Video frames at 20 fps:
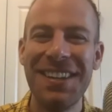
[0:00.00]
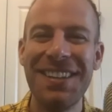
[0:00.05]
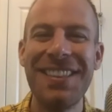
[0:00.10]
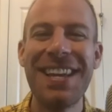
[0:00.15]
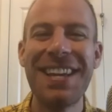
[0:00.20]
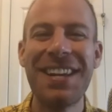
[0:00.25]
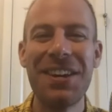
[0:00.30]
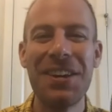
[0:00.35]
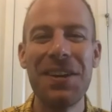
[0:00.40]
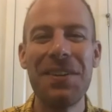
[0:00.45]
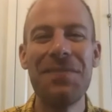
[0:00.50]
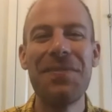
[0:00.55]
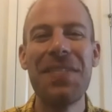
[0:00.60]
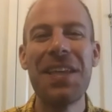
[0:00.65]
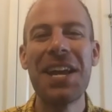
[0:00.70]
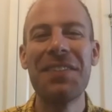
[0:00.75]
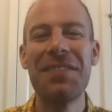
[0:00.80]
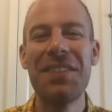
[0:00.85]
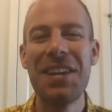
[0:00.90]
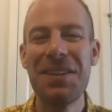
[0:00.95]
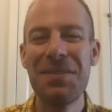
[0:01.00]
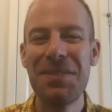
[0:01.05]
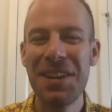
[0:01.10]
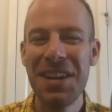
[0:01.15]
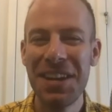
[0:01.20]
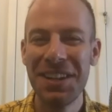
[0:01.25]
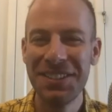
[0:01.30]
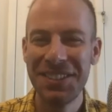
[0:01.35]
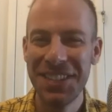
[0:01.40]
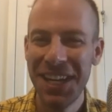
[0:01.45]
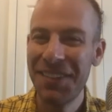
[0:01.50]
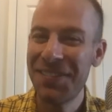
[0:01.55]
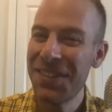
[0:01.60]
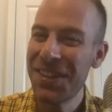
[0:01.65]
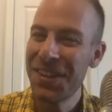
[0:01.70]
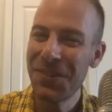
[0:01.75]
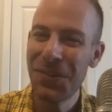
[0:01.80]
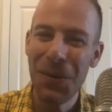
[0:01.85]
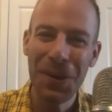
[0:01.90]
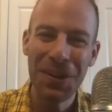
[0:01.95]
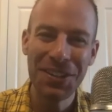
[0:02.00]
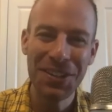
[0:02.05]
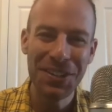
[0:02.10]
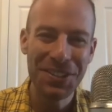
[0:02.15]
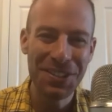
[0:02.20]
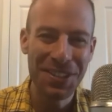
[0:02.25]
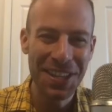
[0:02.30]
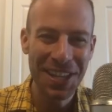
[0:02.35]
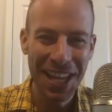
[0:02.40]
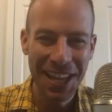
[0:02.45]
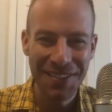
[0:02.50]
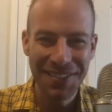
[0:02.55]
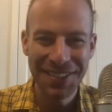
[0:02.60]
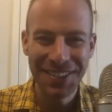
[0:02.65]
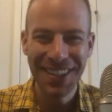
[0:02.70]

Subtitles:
They couldn't think of anyone else to give the award to, so they could do